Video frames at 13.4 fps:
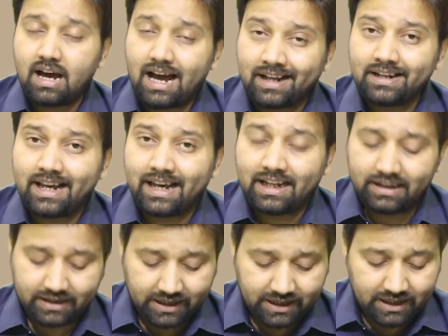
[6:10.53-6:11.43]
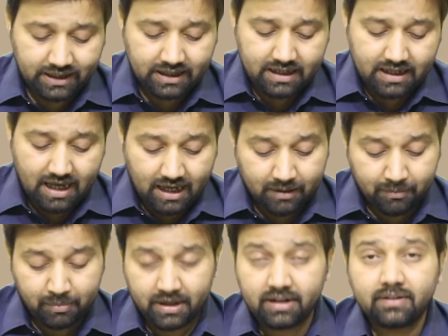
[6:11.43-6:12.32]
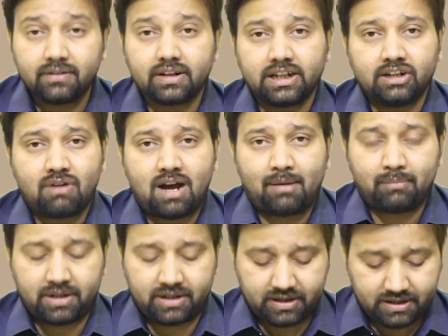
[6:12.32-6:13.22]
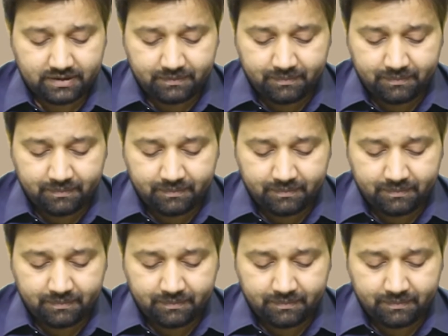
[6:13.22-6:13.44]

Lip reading: unhealthy urban environment.